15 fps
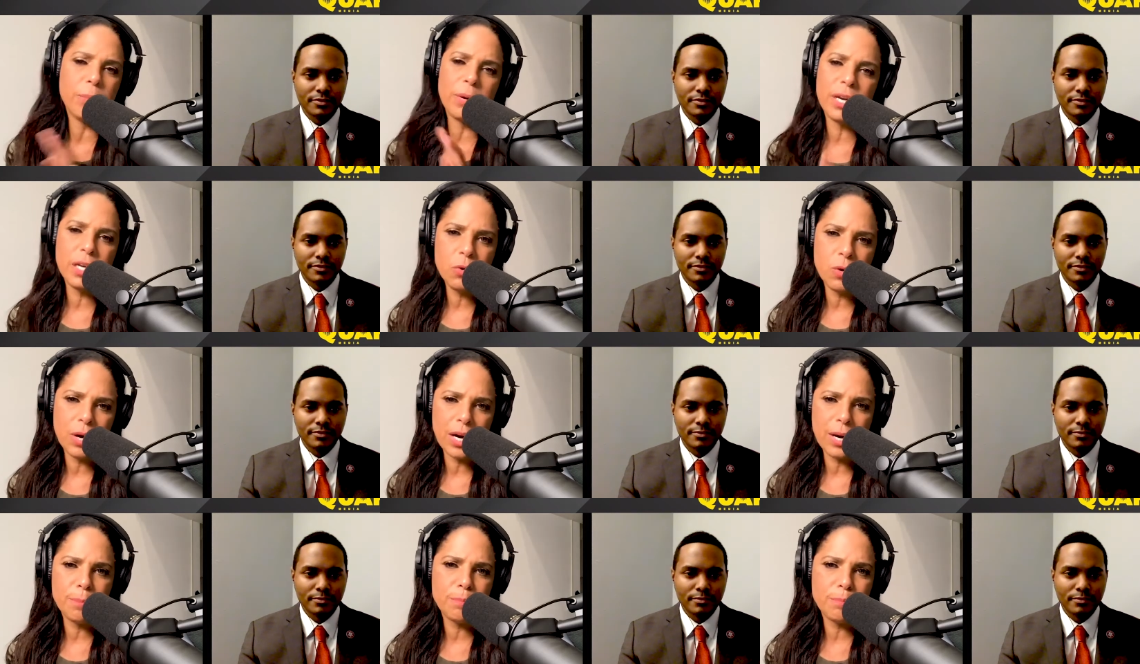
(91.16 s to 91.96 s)
Speaker 1: Everybody who
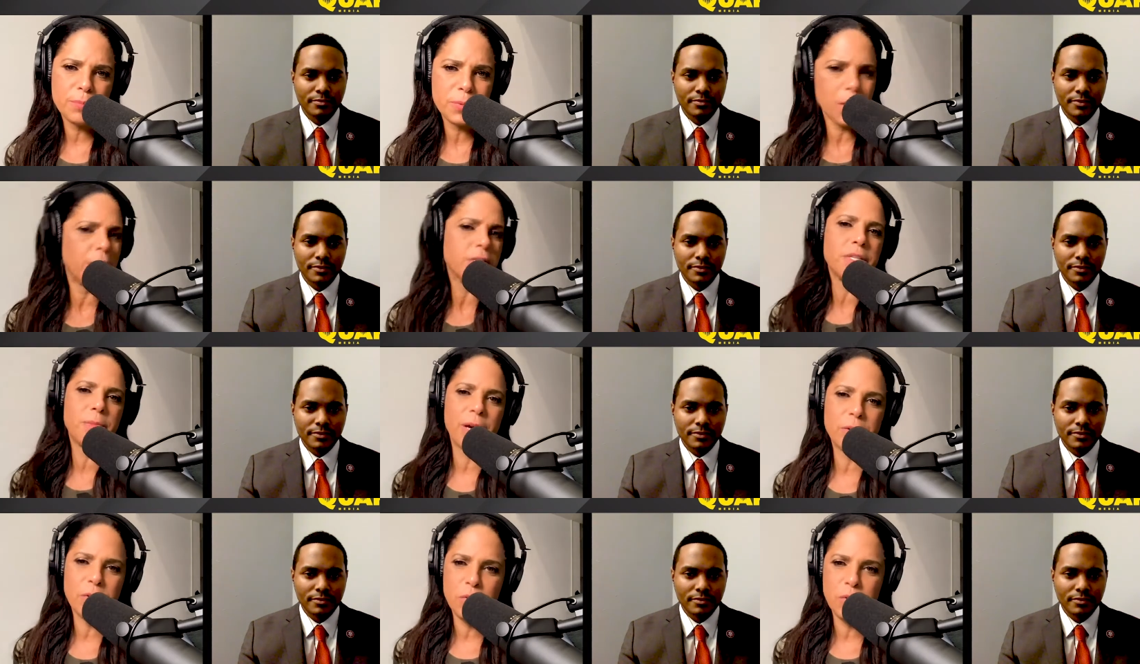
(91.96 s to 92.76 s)
got up talked
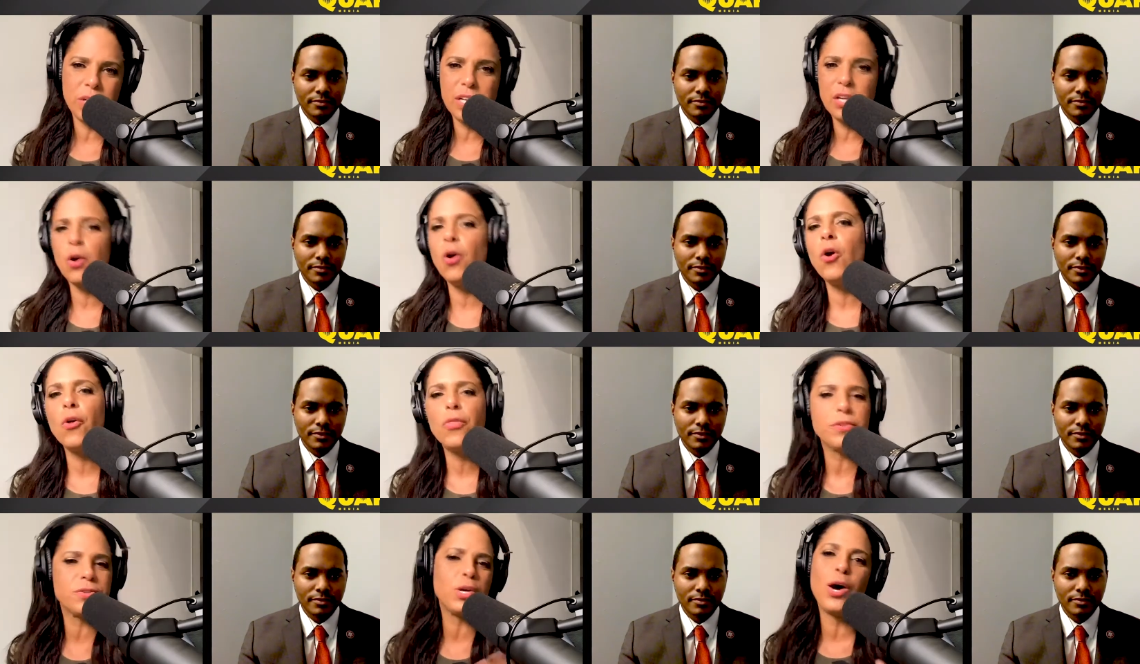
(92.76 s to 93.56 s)
about unity.
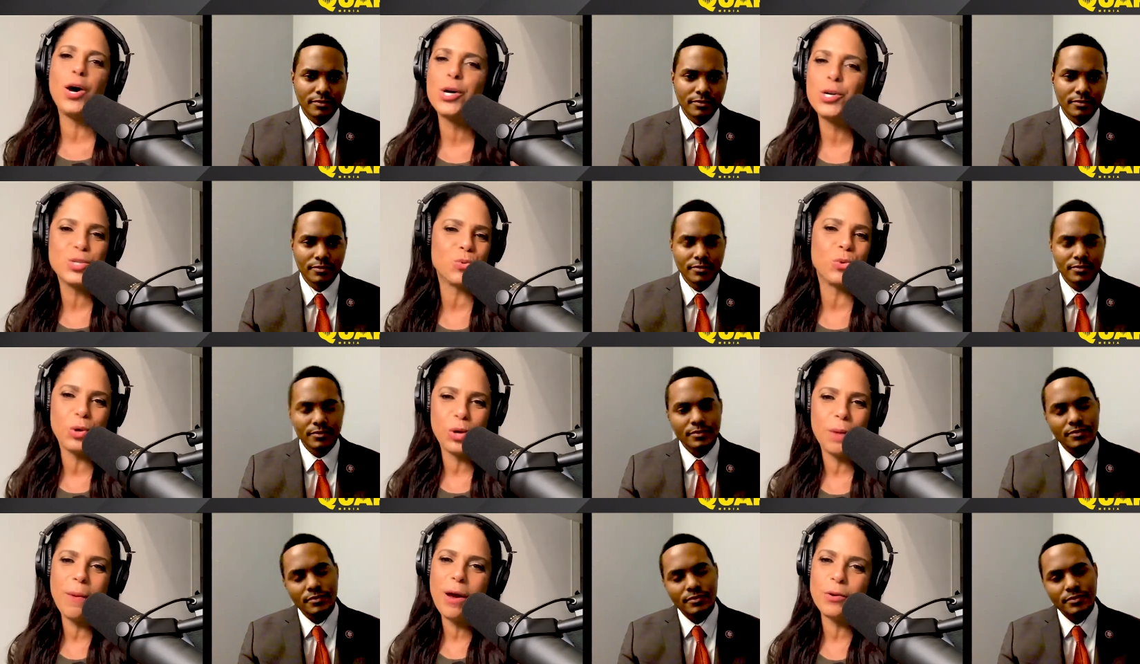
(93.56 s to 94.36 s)
All the songs
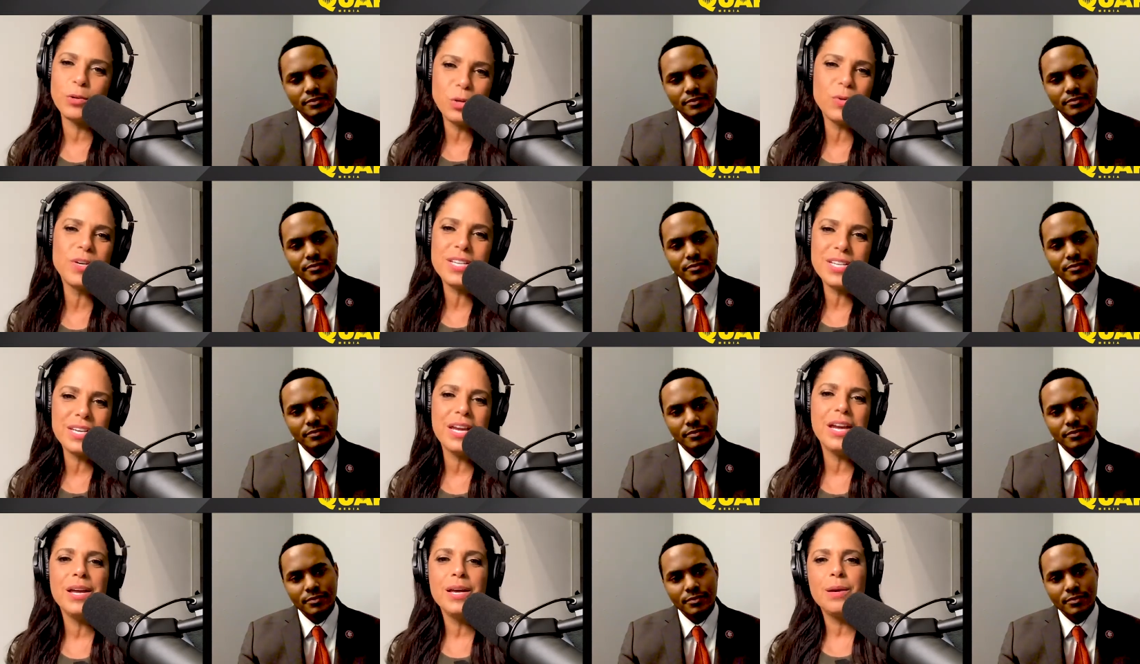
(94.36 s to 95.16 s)
were about
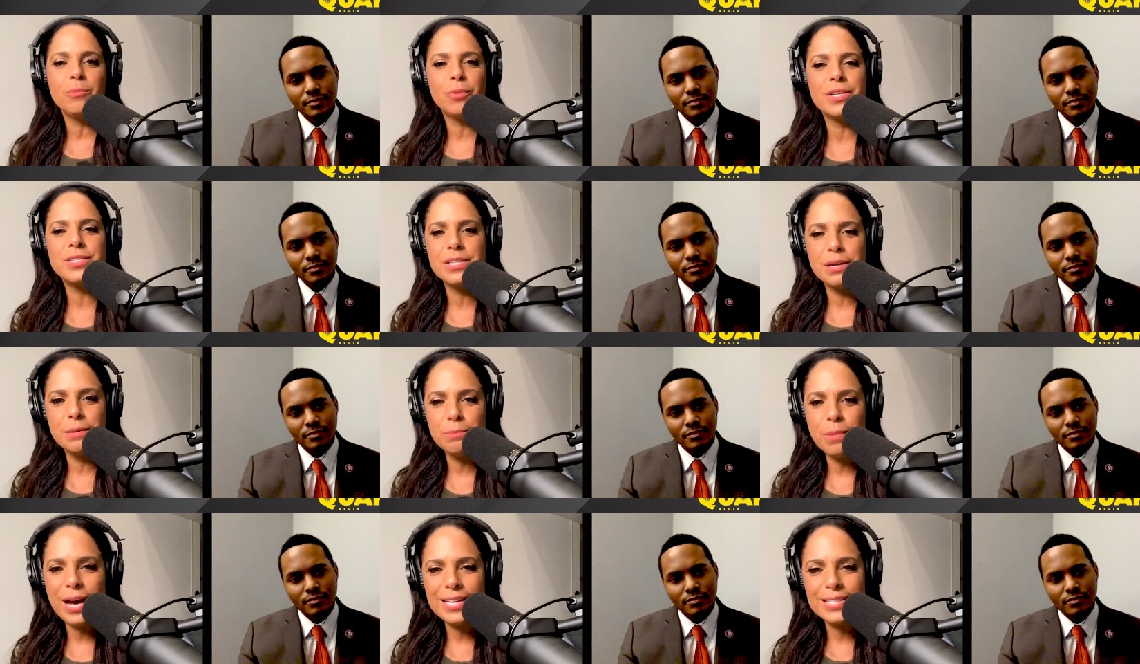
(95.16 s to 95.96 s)
unity.
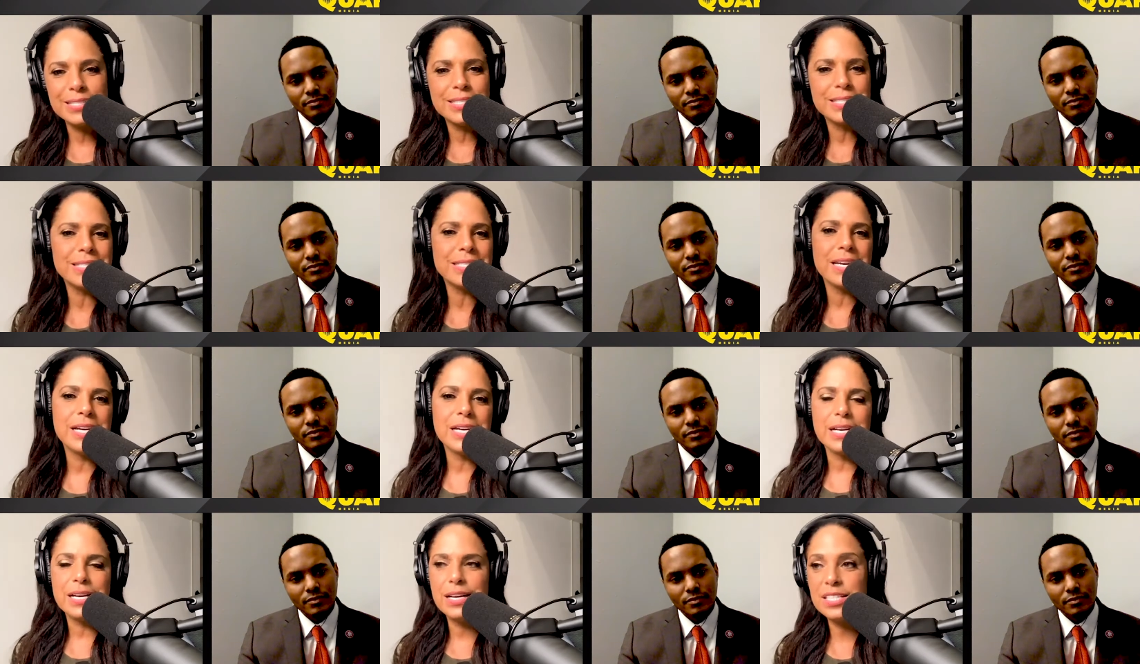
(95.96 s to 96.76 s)
President Biden's
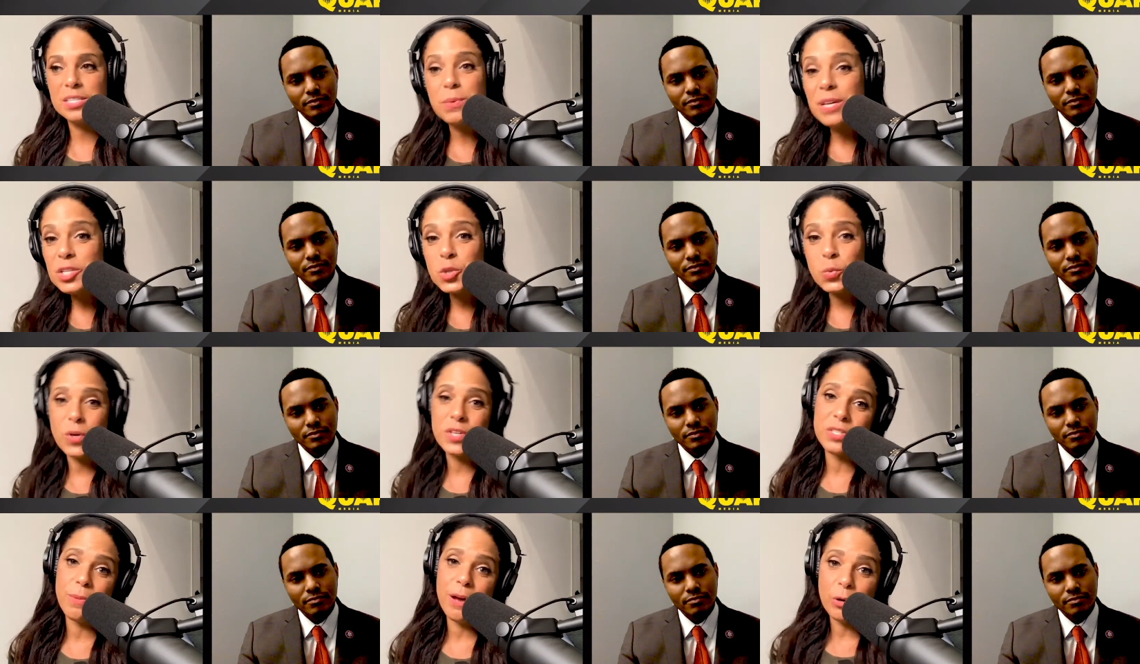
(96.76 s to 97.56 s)
speech
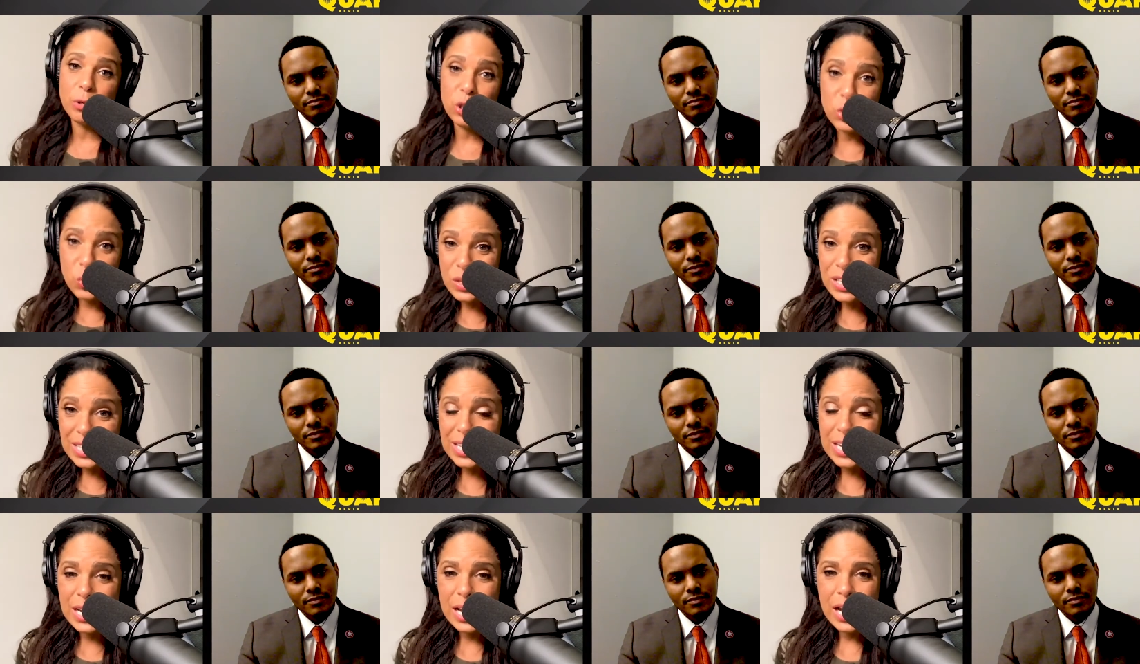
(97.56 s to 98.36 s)
was about
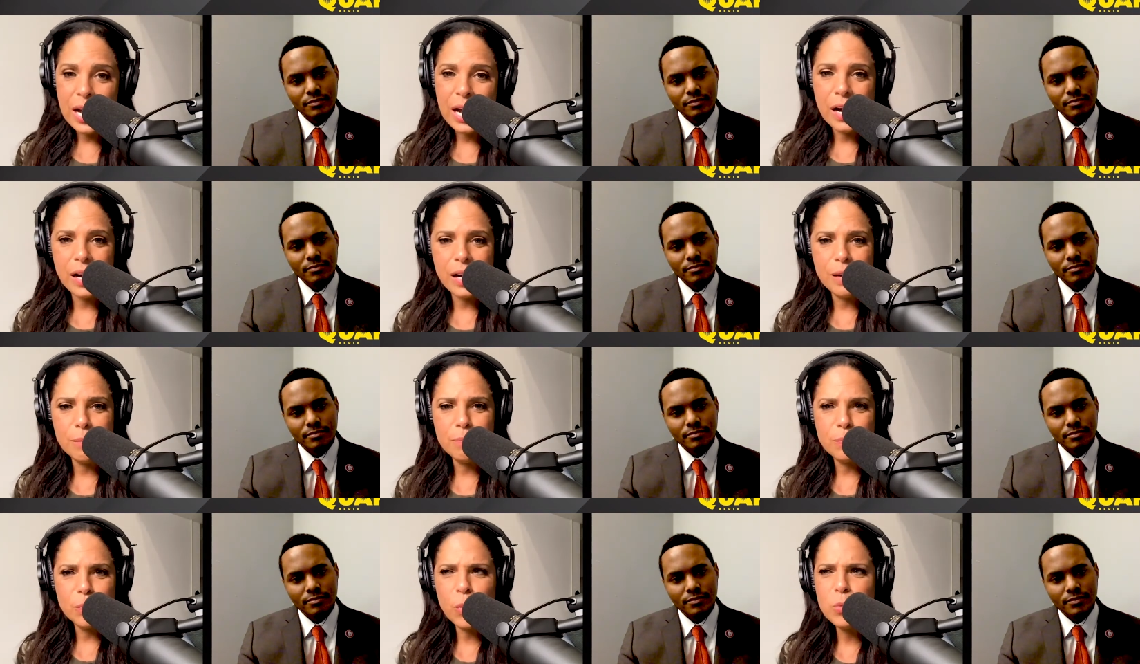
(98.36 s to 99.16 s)
unity.
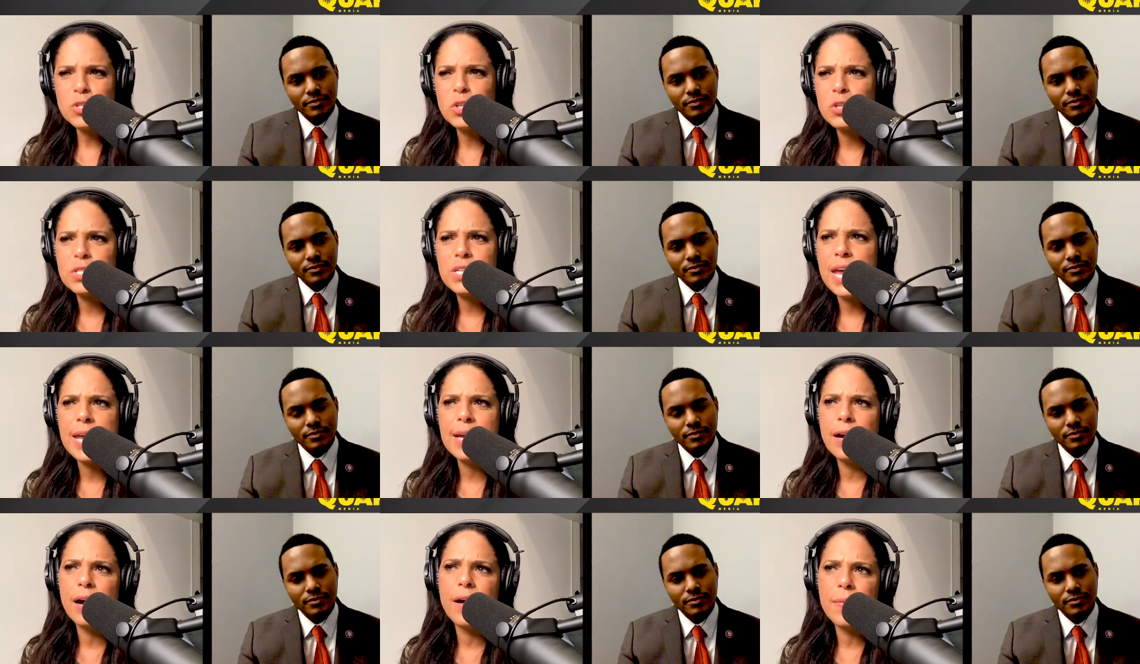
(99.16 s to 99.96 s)
What was your
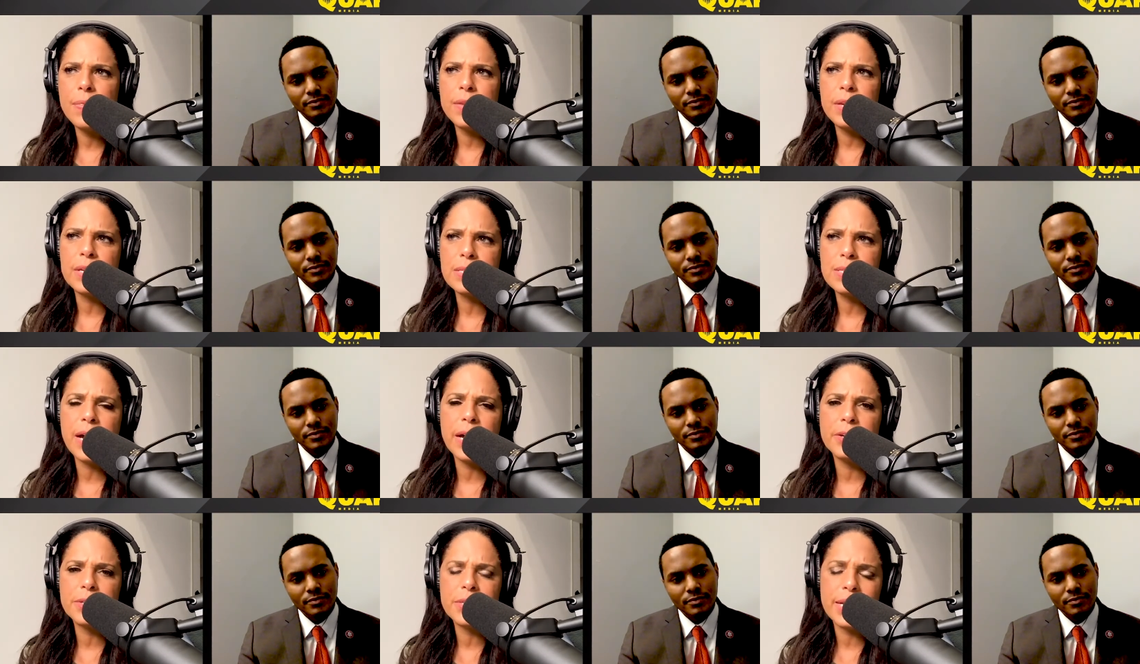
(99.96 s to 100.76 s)
take on the
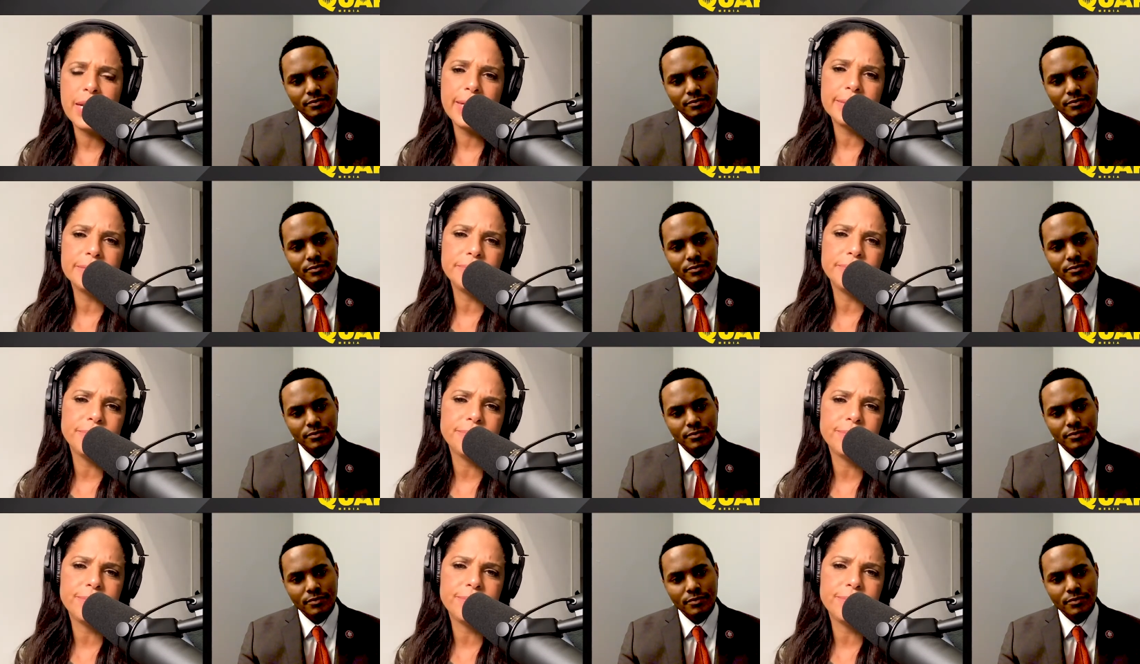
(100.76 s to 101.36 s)
entire day?